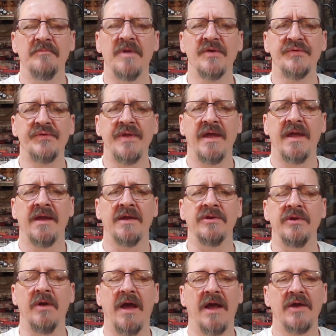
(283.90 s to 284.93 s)
Mustang and
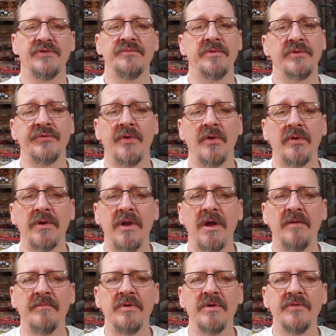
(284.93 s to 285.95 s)
you asked for certain
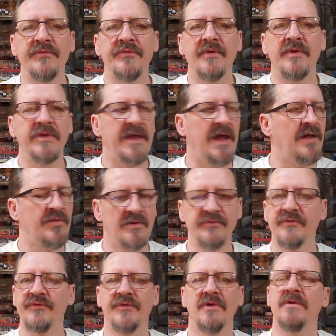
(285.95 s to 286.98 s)
numbers. Yeah, those
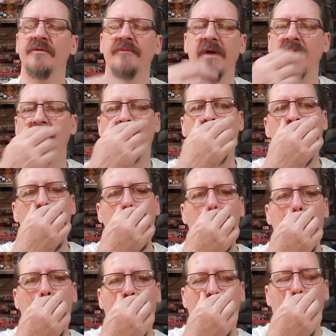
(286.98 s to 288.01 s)
are still available.
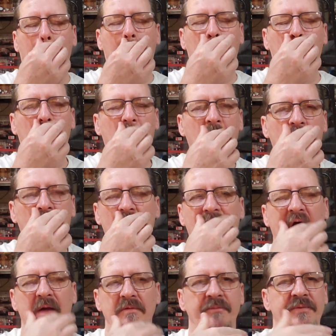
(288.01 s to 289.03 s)
Um,
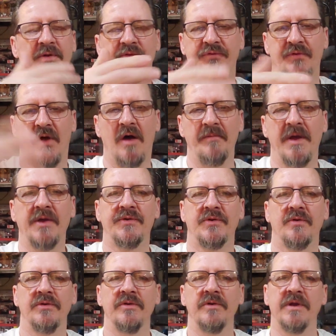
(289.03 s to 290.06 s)
I haven't filled, so I'll make
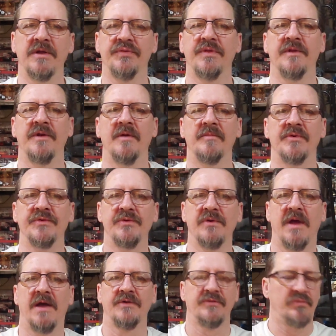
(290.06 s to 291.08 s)
sure you get the numbers
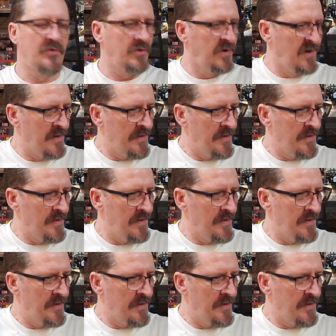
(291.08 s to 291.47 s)
you asked for.